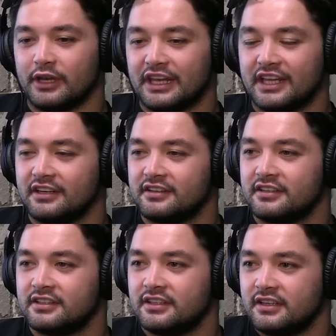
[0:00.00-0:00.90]
elite.
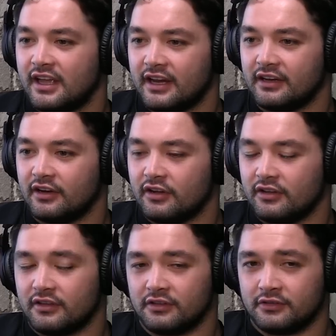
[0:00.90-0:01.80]
And
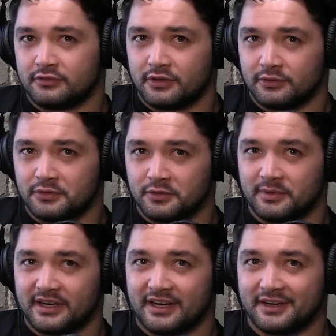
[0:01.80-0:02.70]
talk
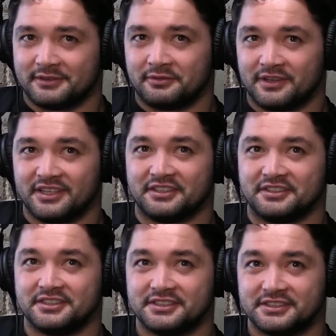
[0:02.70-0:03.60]
about
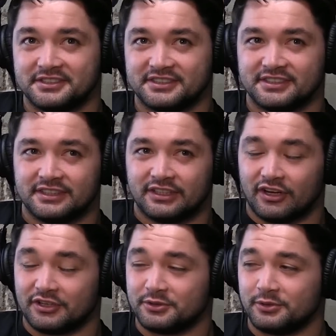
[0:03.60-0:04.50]
undefeated.
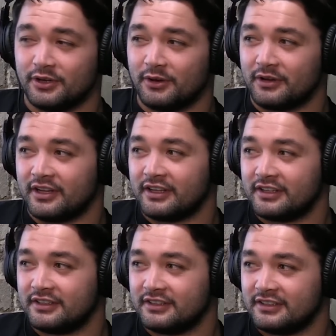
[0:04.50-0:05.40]
I do know a